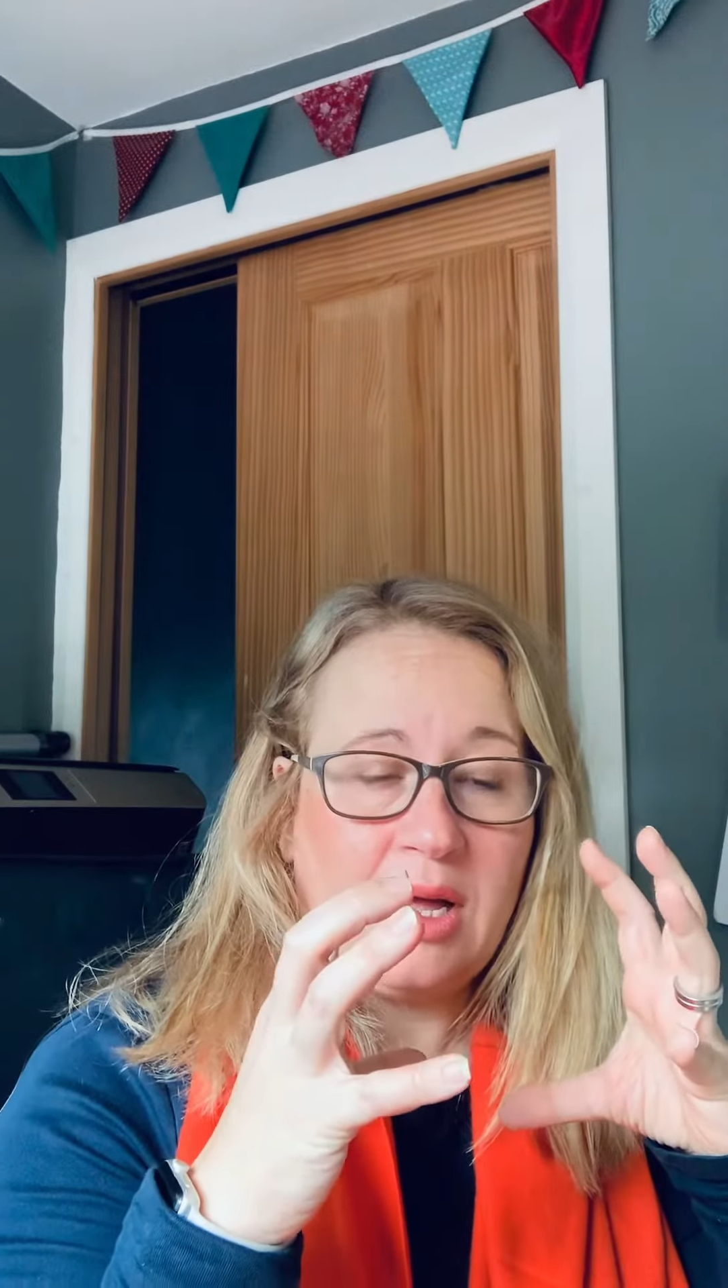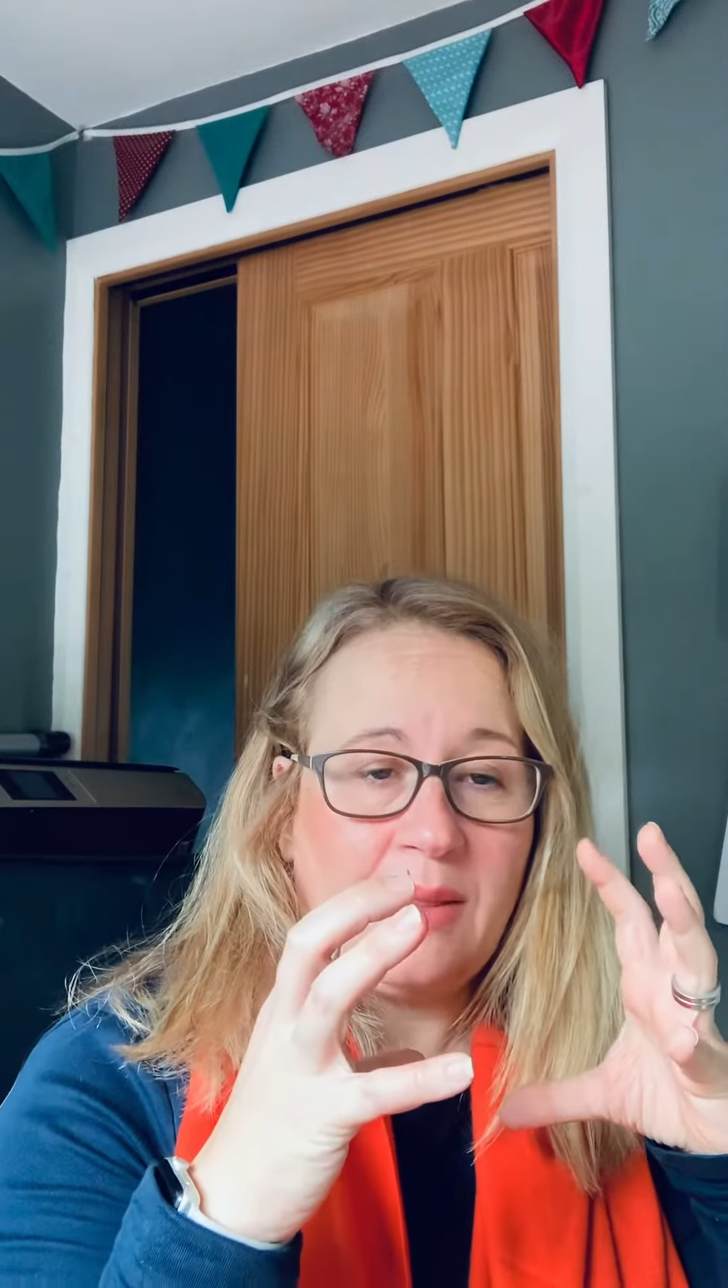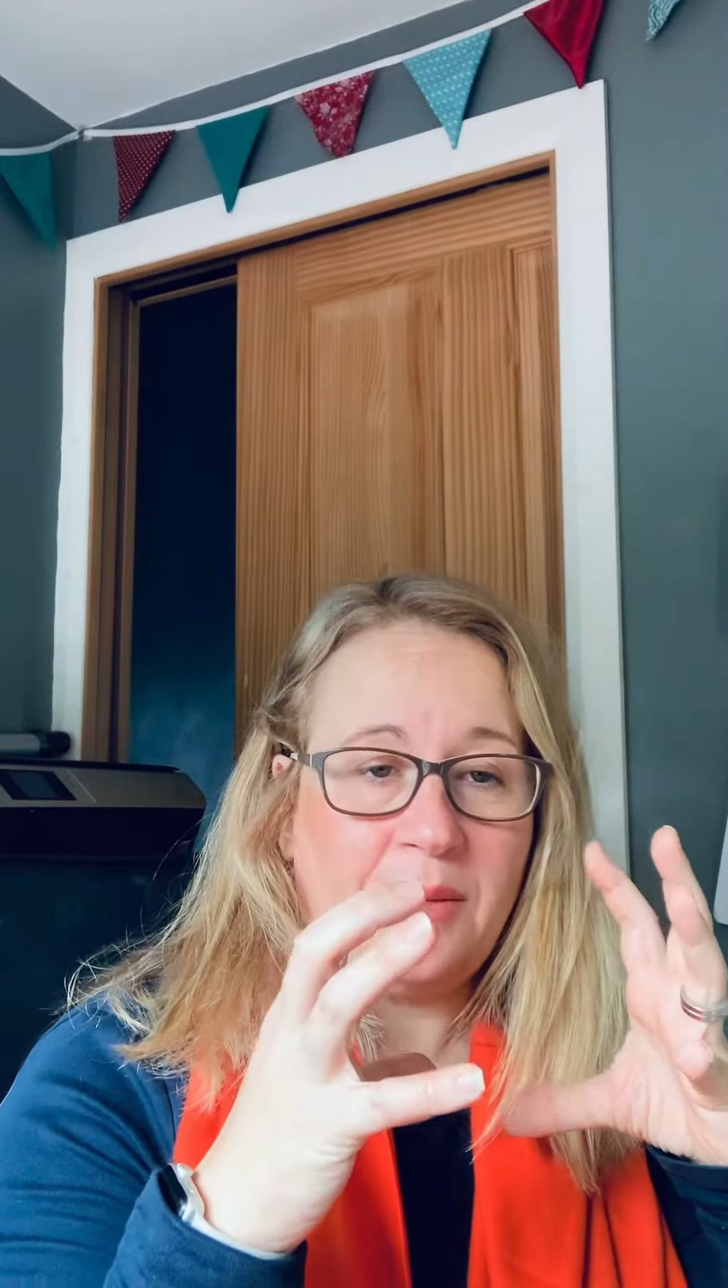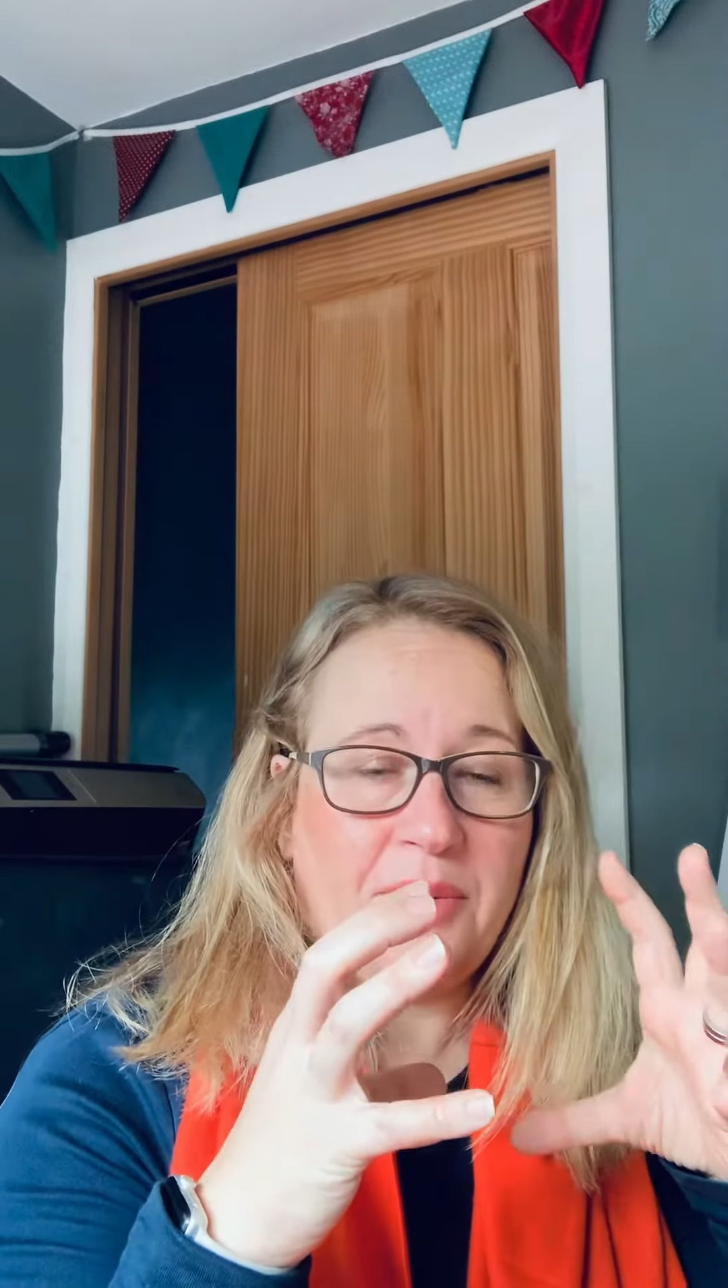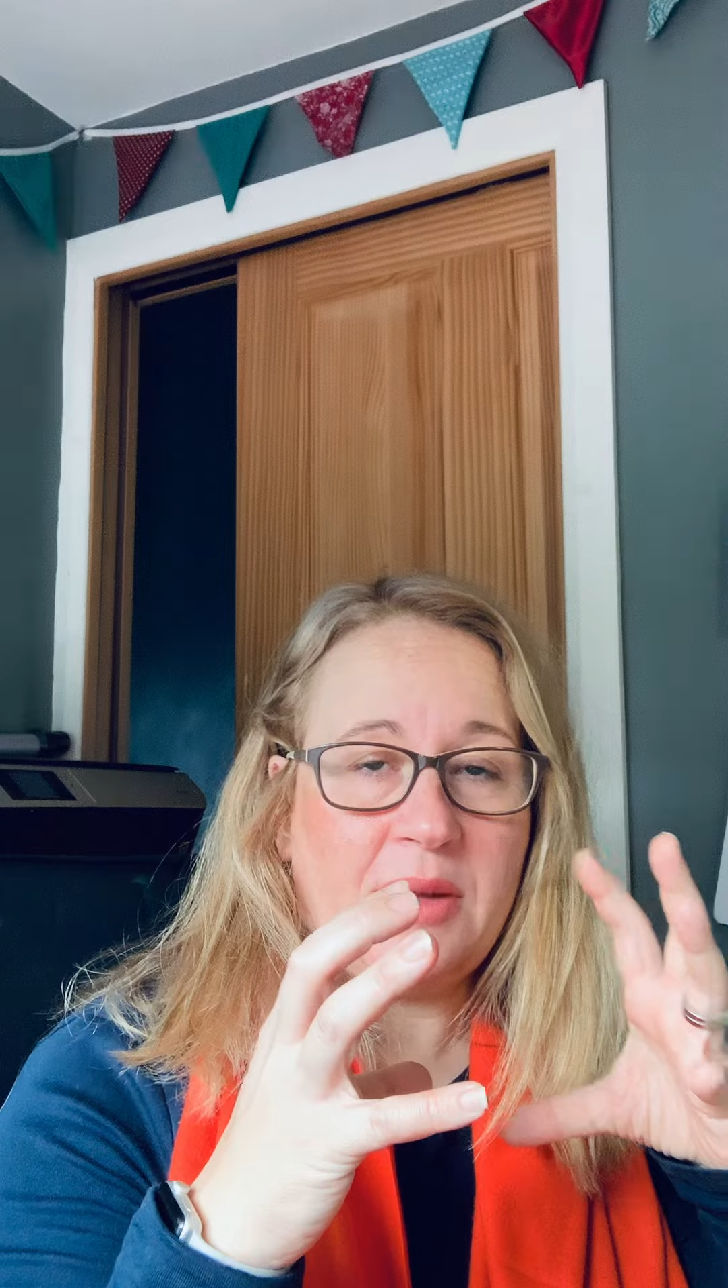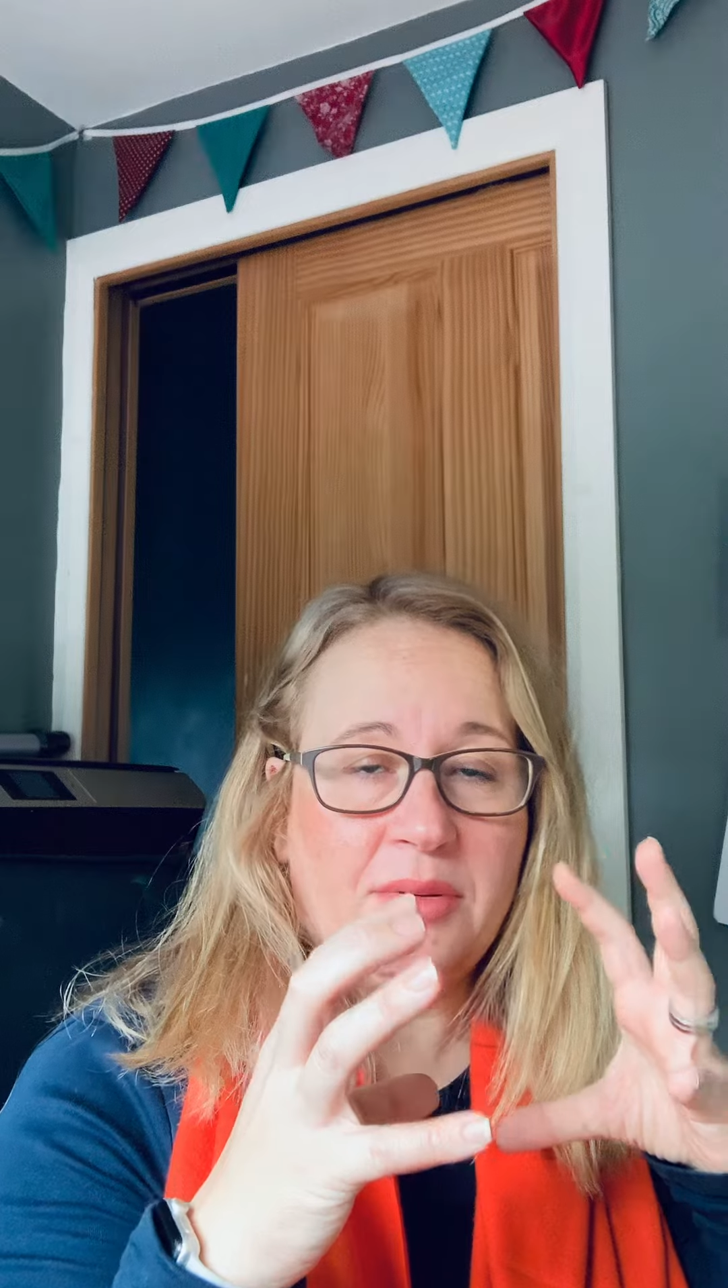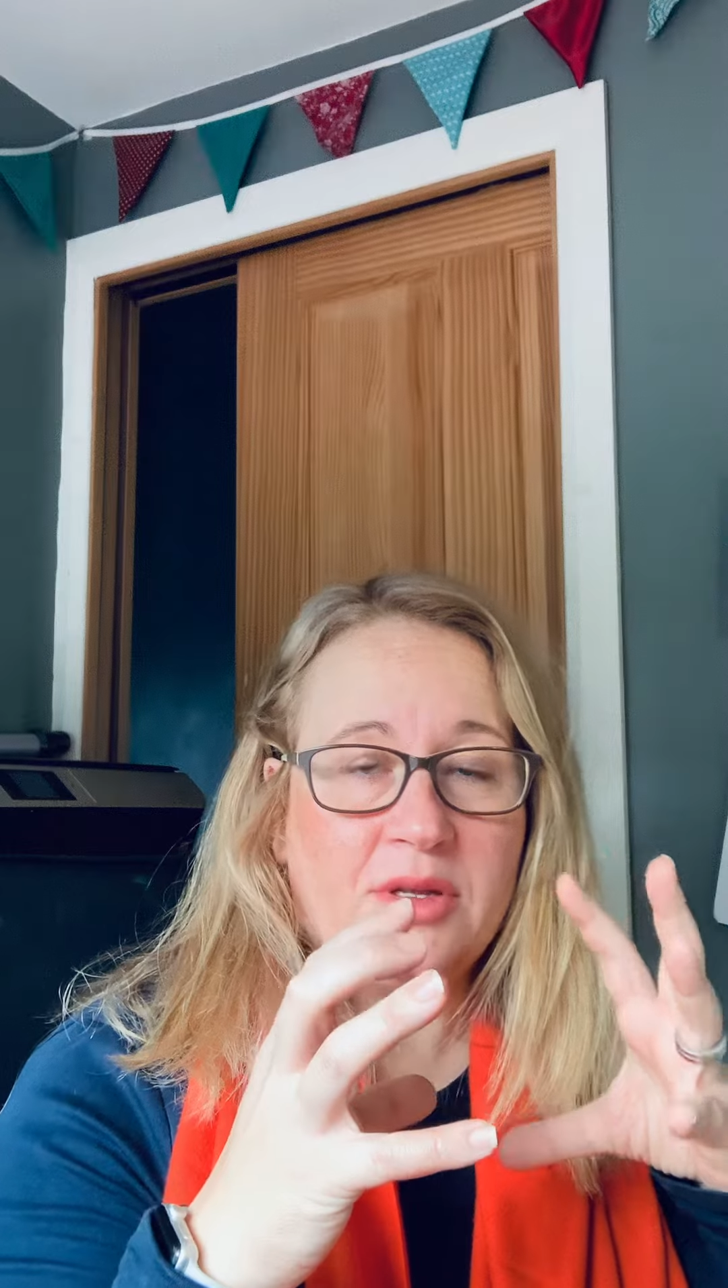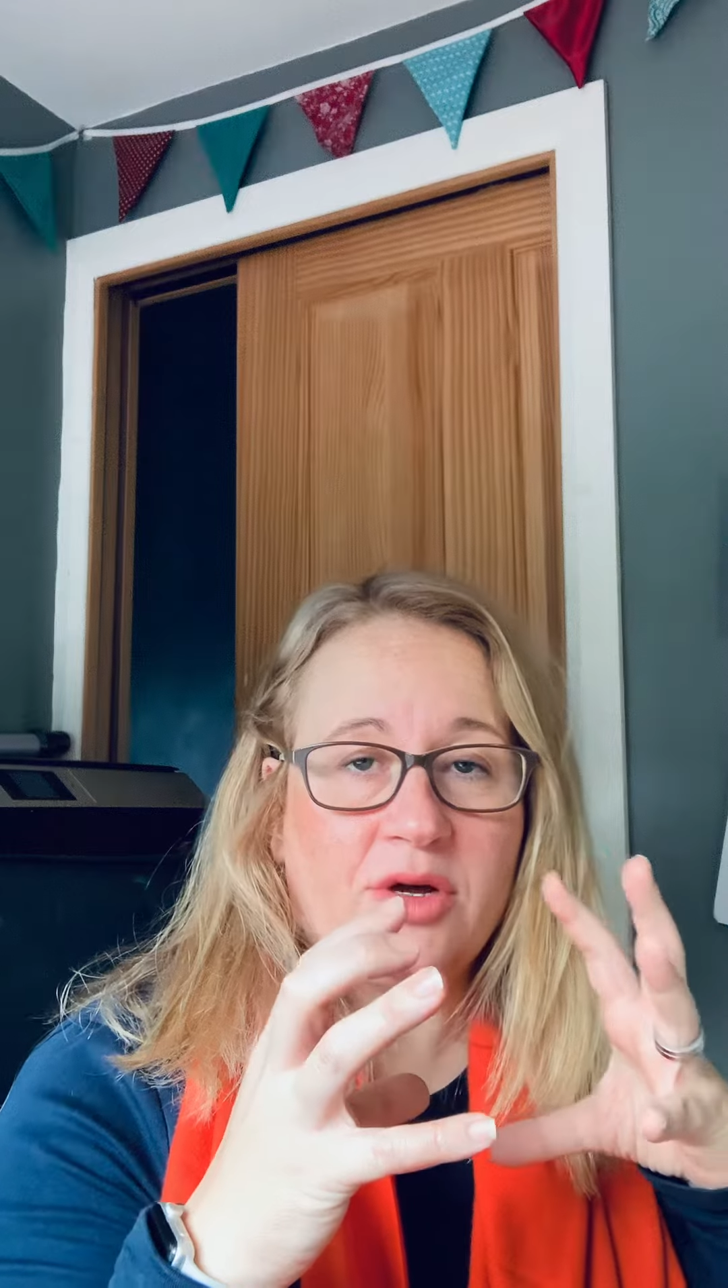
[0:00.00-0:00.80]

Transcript: the people that